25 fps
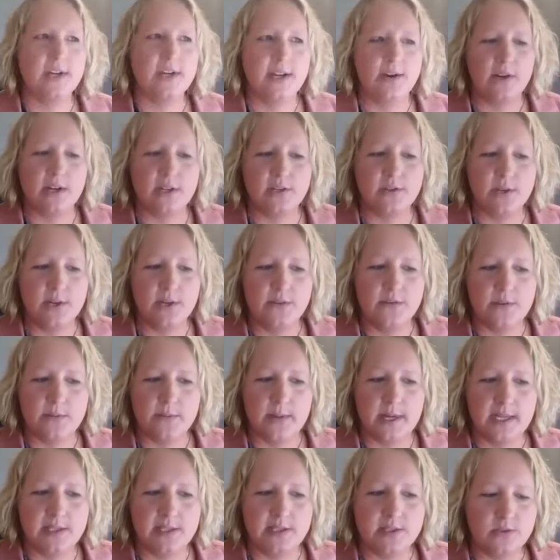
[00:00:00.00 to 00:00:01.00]
I graduated from
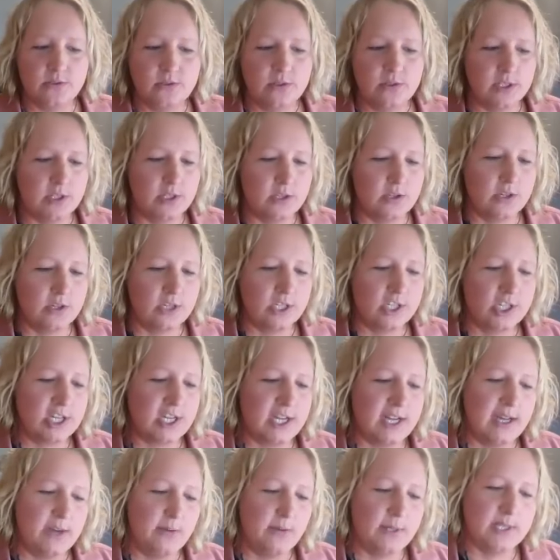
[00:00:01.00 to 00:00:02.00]
high school in Goodrich,
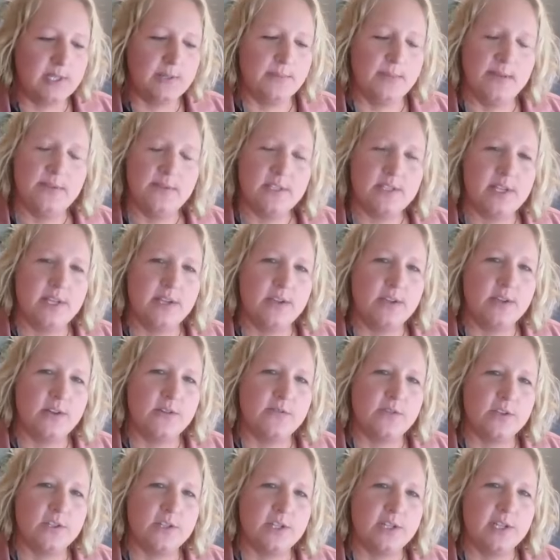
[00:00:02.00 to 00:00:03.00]
I went to Mayville State
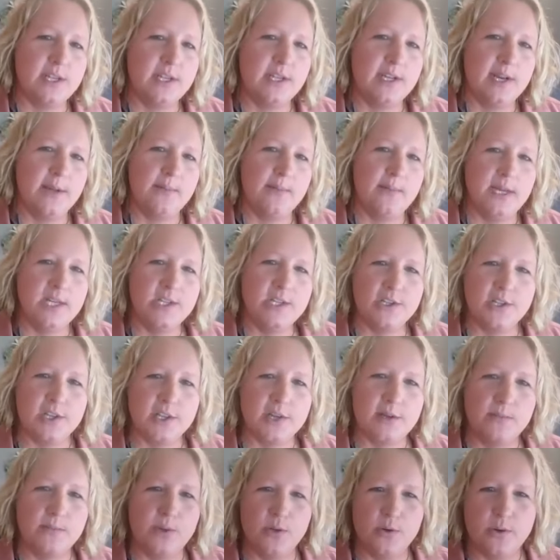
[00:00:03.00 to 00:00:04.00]
University and I majored in
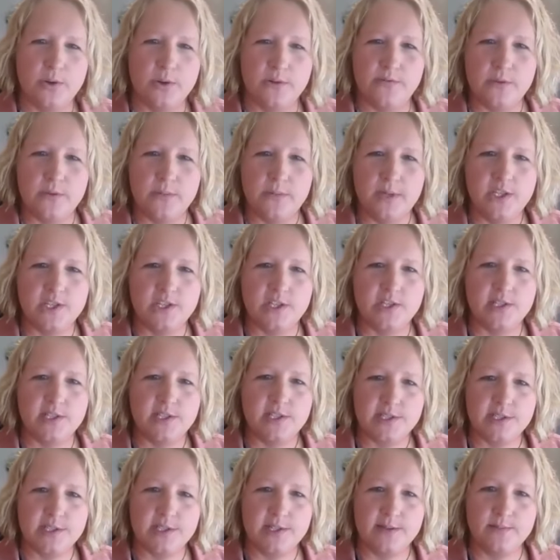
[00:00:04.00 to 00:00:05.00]
computer information
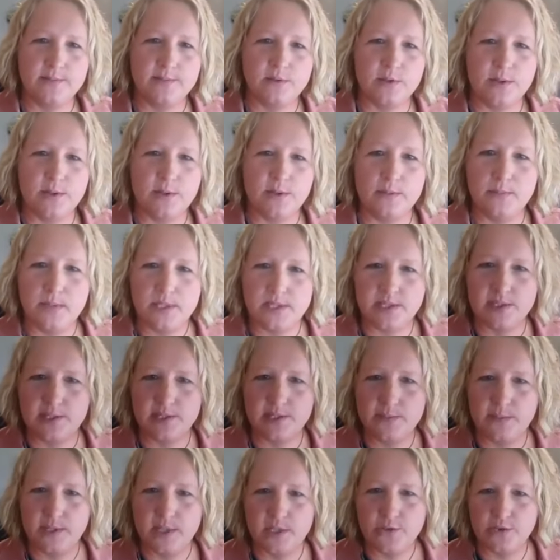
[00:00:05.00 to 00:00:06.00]
systems with a business
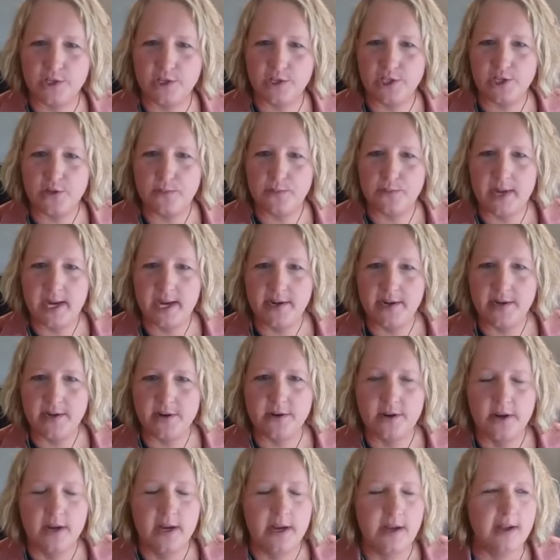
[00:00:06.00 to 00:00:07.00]
administration
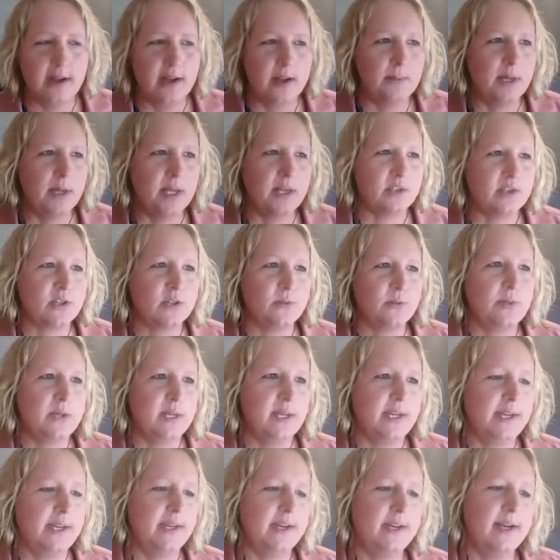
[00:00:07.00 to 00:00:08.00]
minor. I also
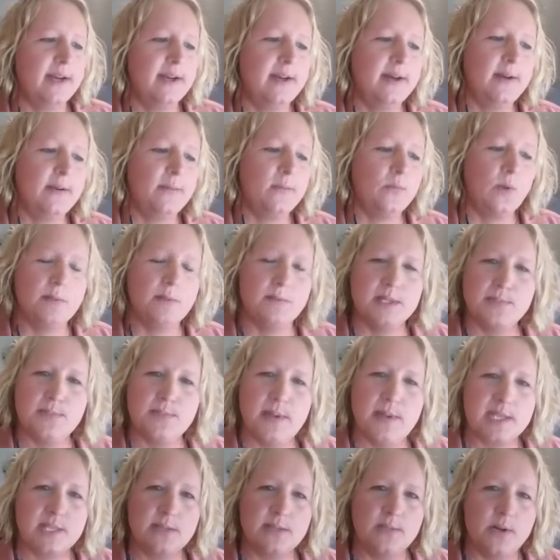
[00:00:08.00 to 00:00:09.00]
played women's
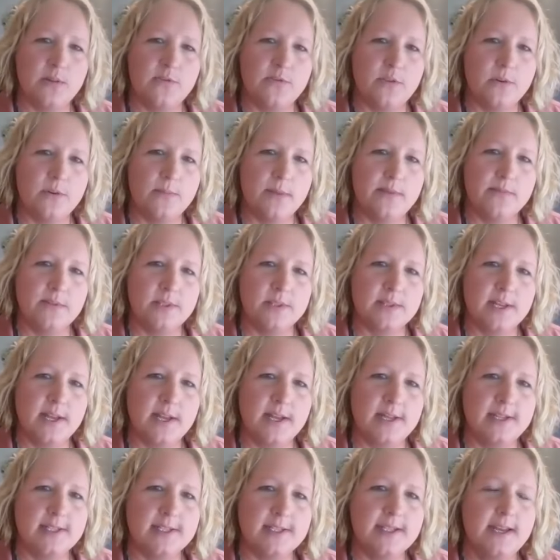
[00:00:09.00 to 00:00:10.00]
basketball for Mayville
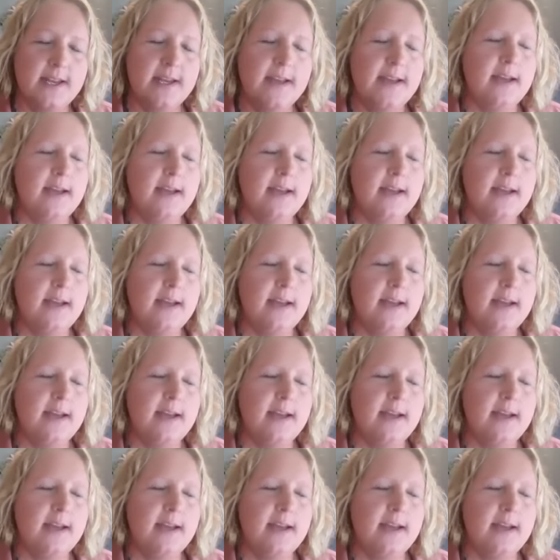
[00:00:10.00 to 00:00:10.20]
State.